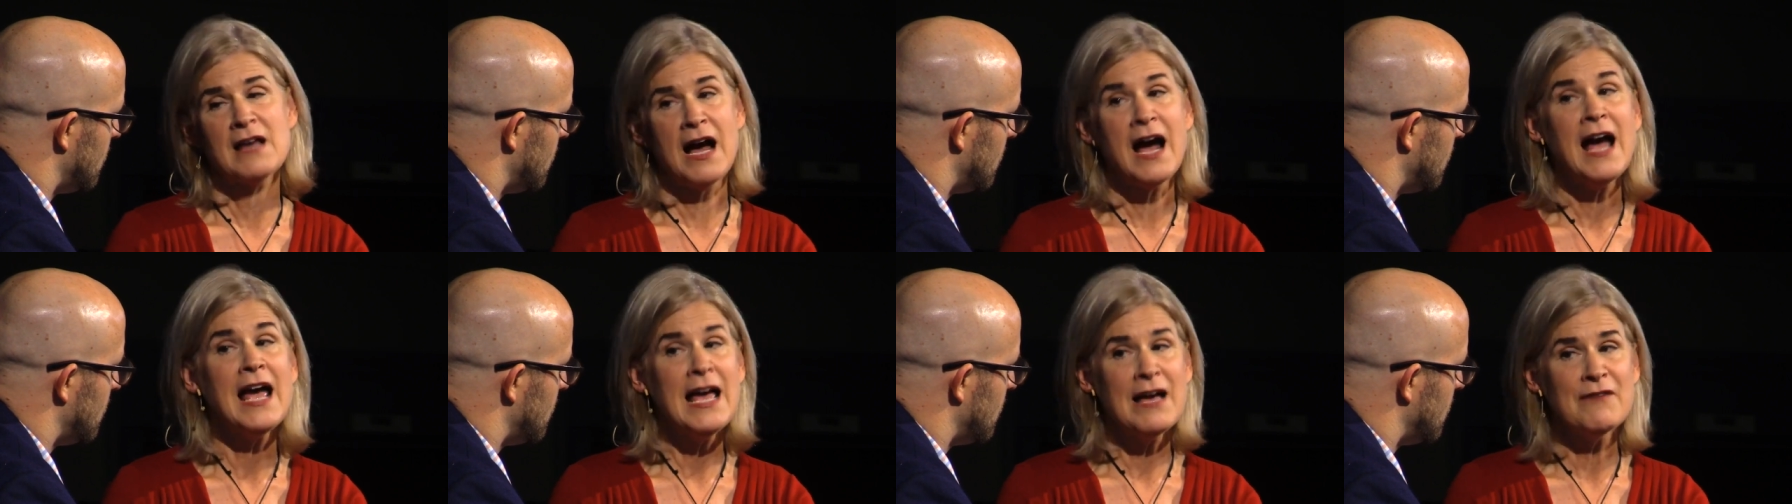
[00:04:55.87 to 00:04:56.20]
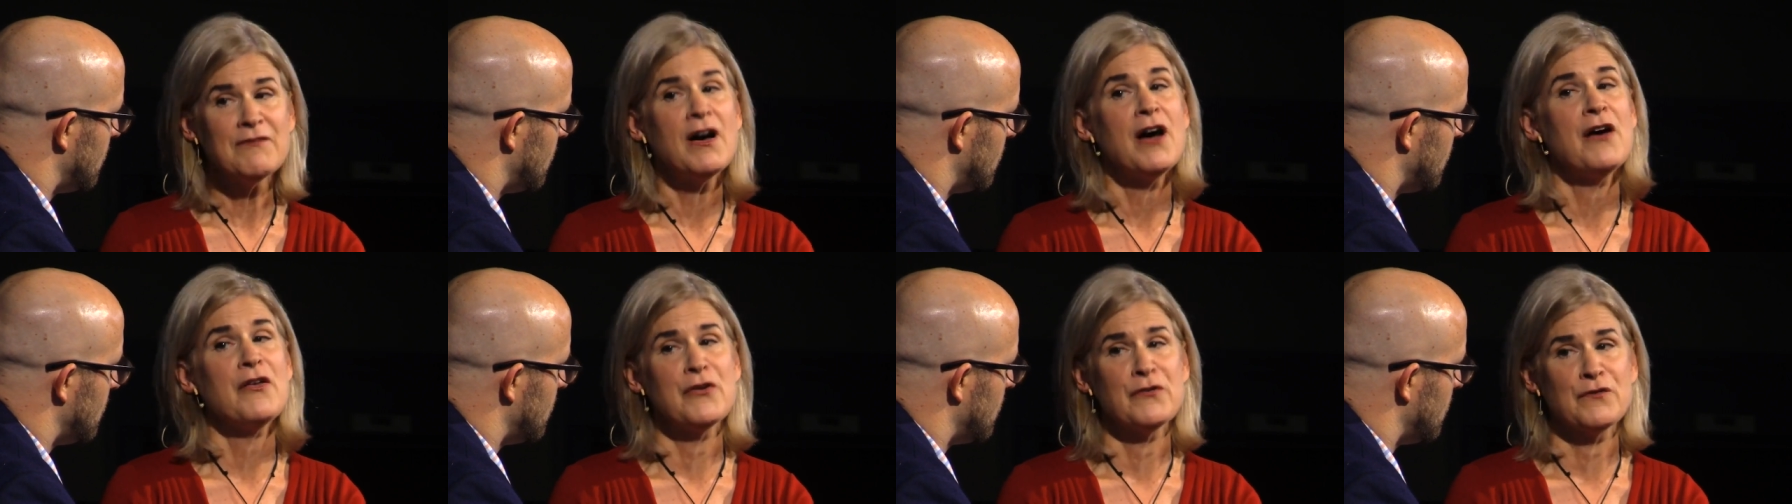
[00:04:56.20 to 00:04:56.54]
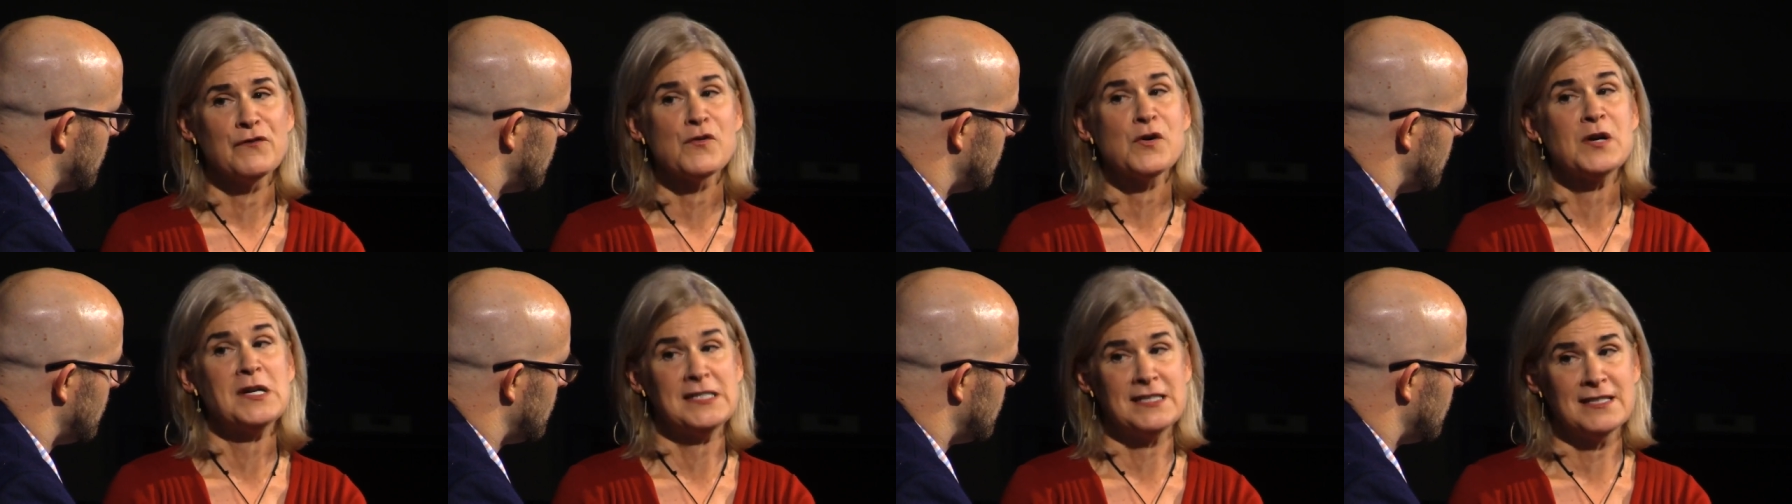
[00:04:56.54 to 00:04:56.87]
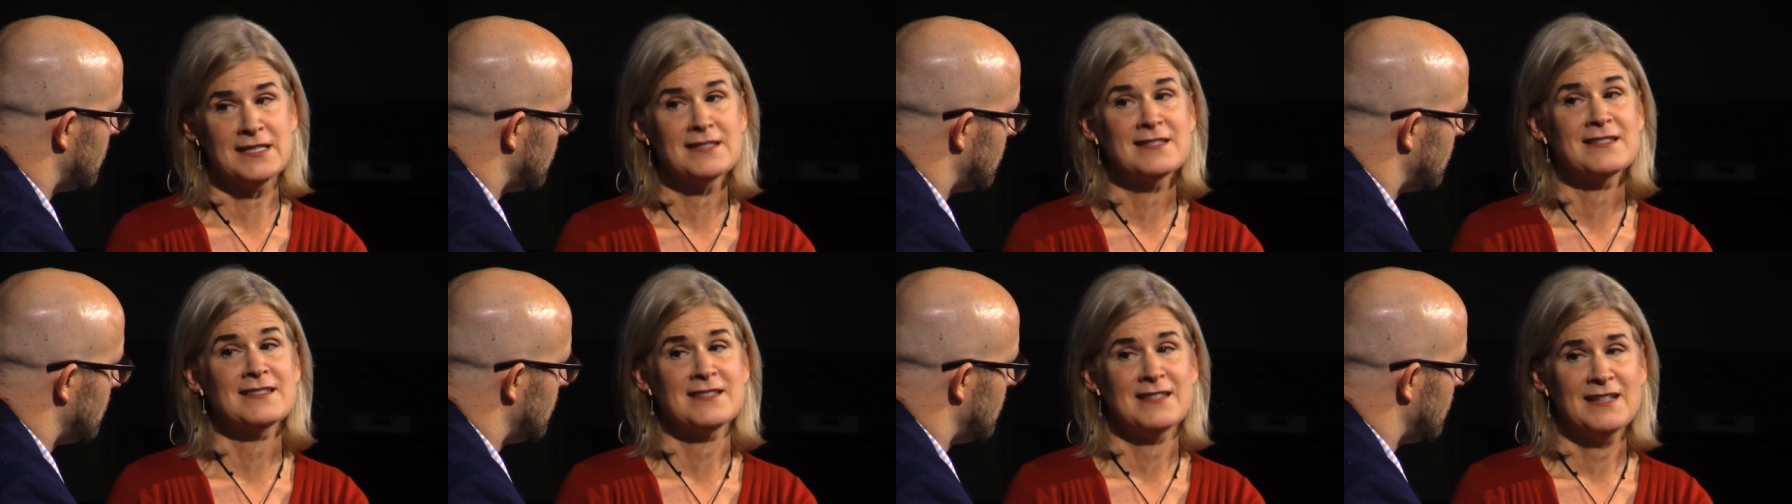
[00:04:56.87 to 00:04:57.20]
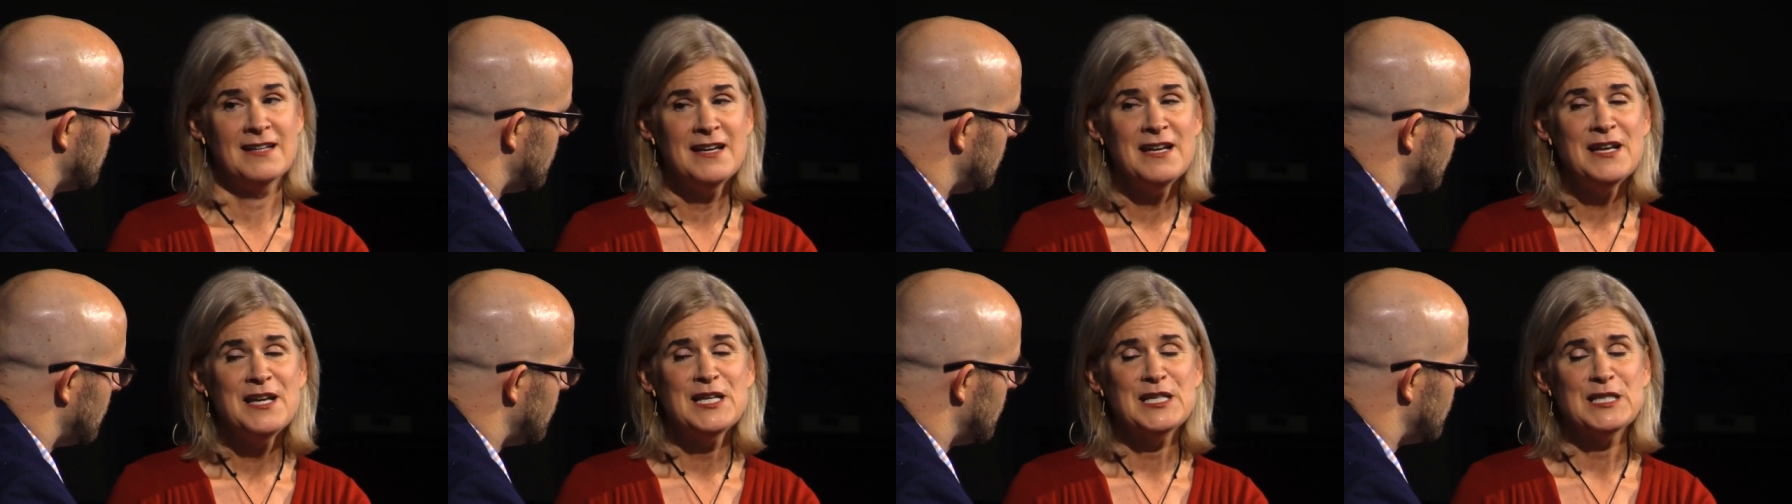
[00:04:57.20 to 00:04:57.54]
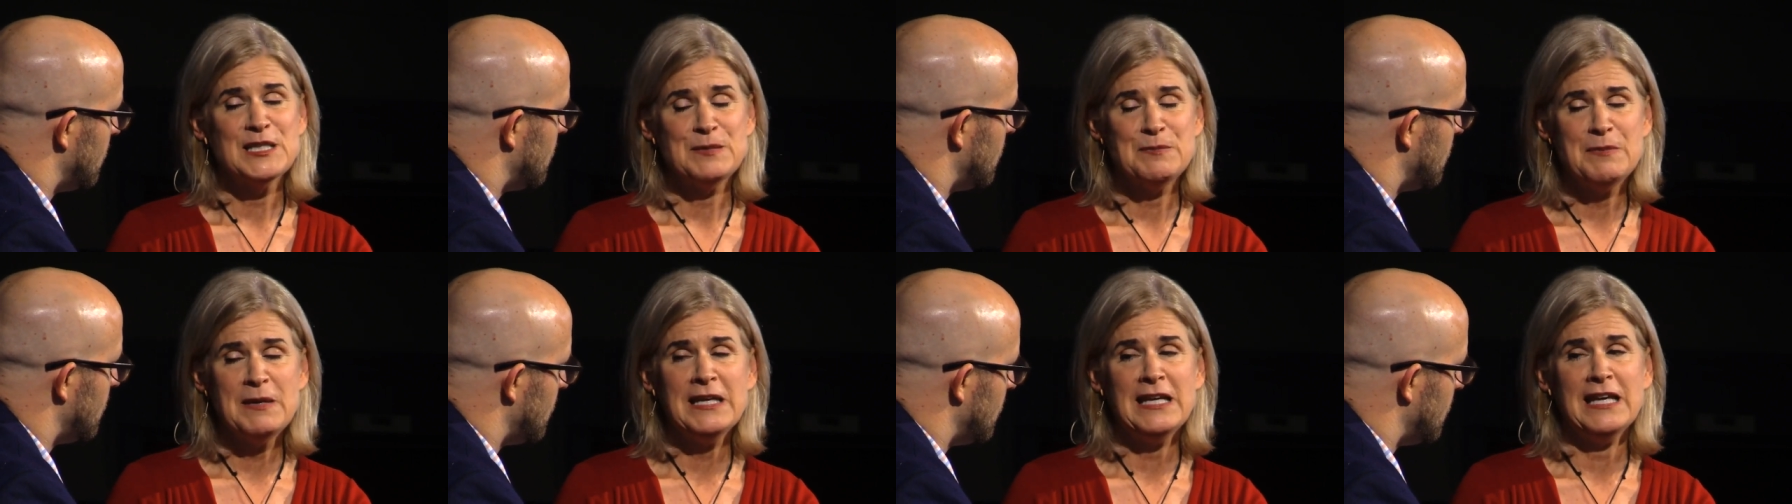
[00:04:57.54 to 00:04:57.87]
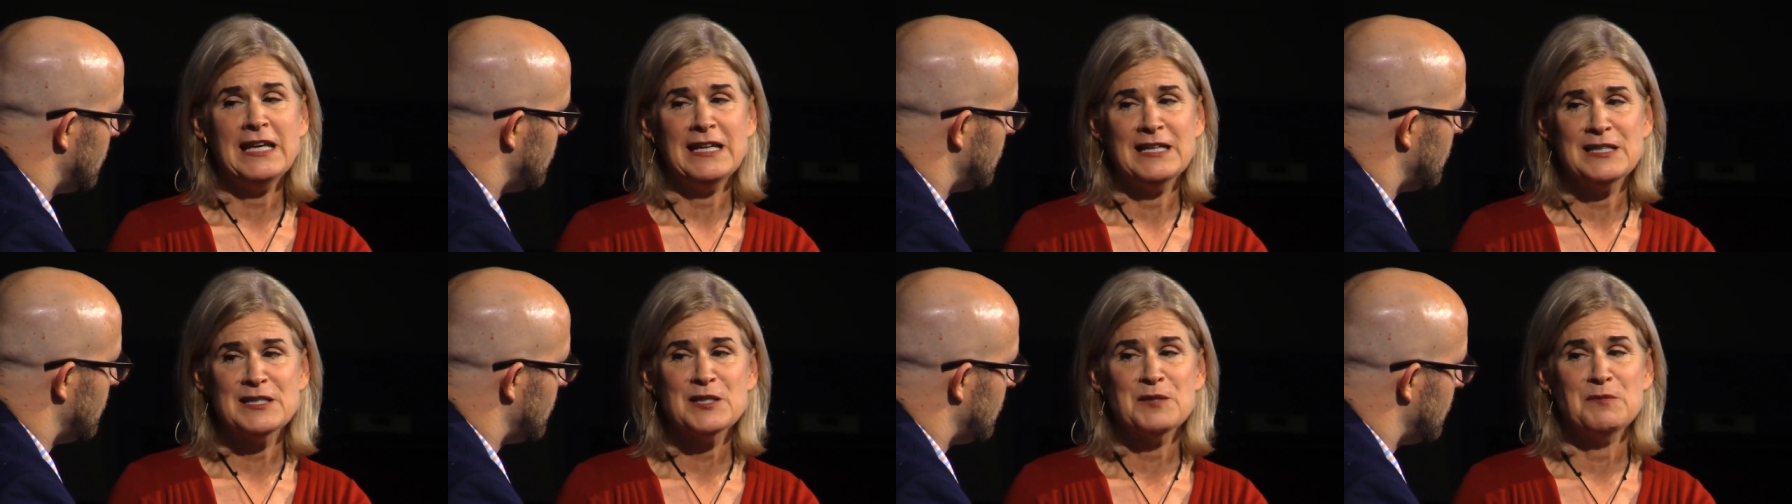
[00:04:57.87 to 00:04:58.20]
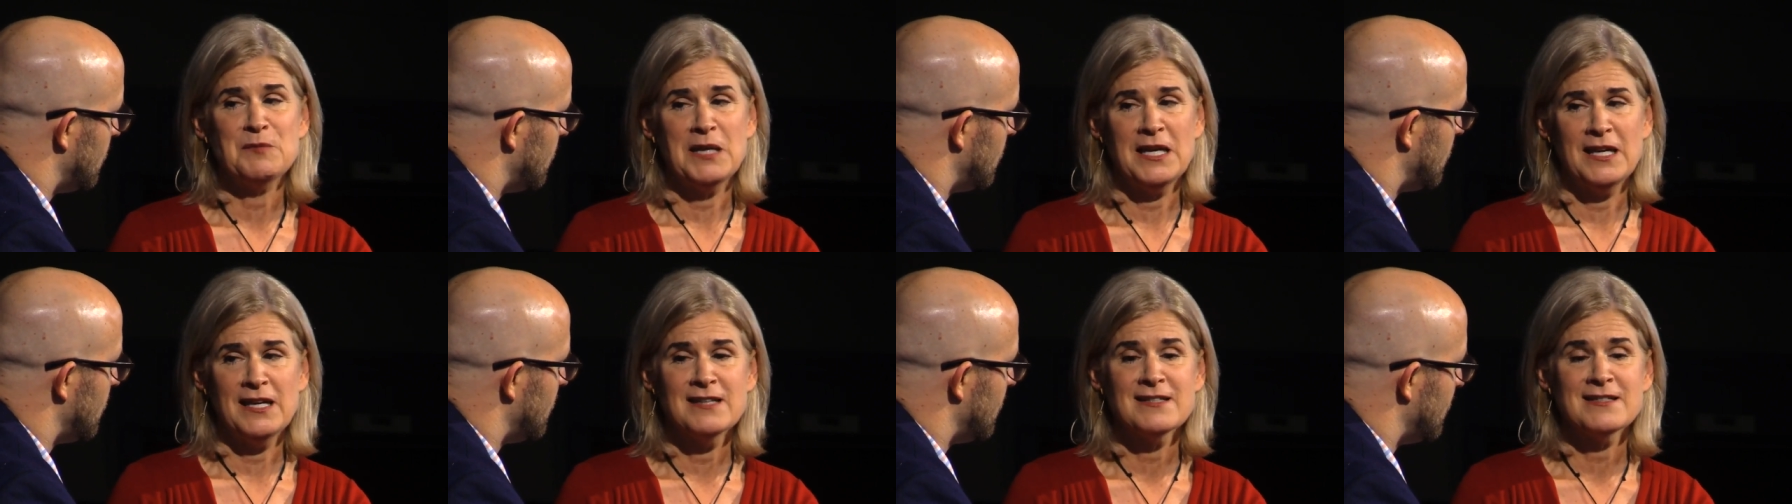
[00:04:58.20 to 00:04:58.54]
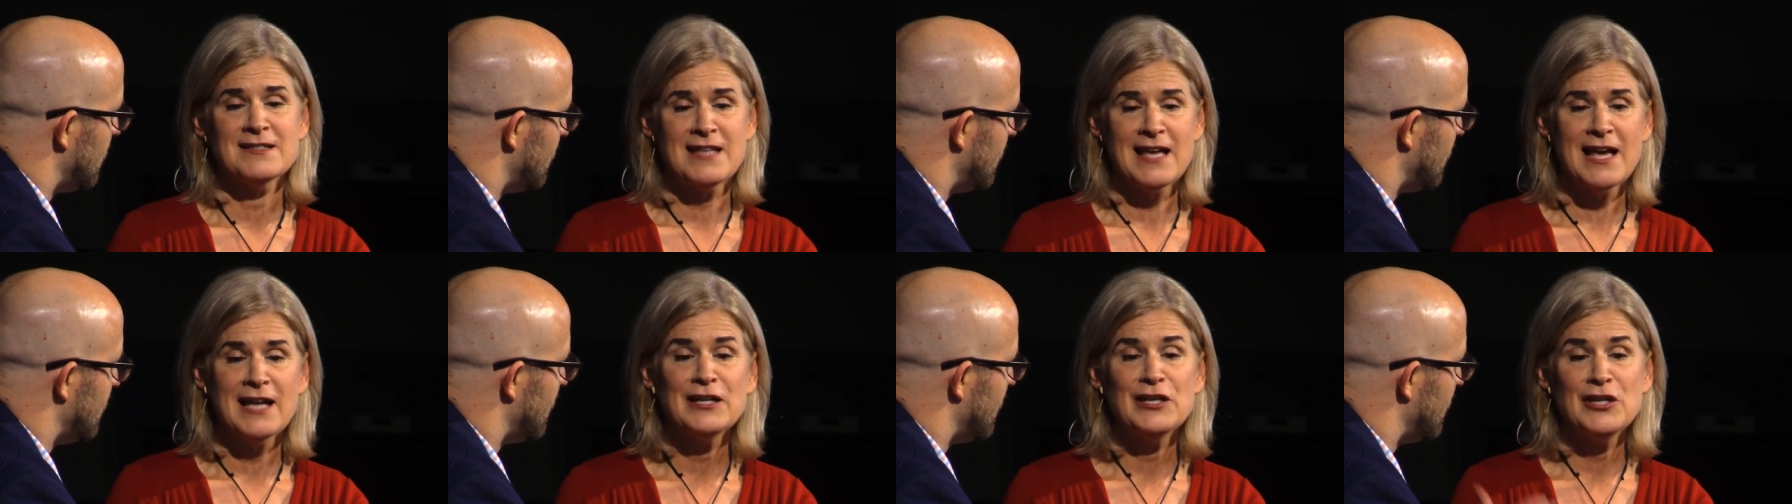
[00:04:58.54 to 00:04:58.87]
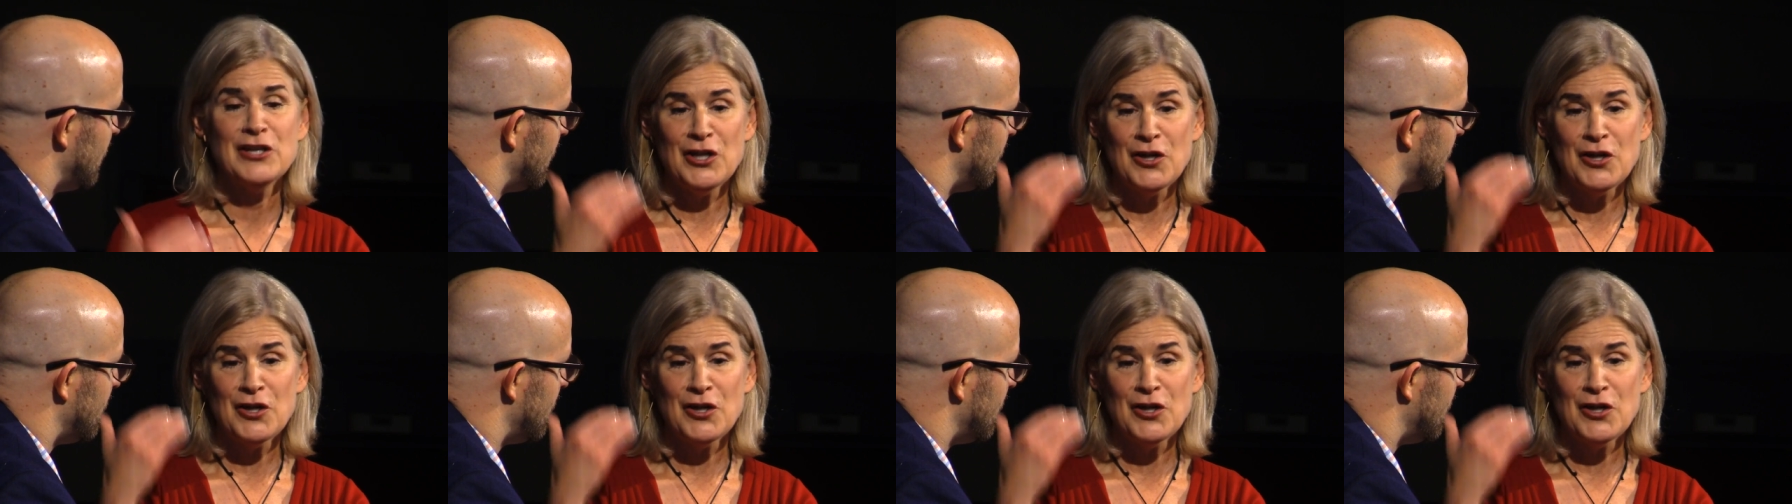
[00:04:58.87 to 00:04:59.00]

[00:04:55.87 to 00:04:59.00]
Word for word: I have other voices speaking into me is that,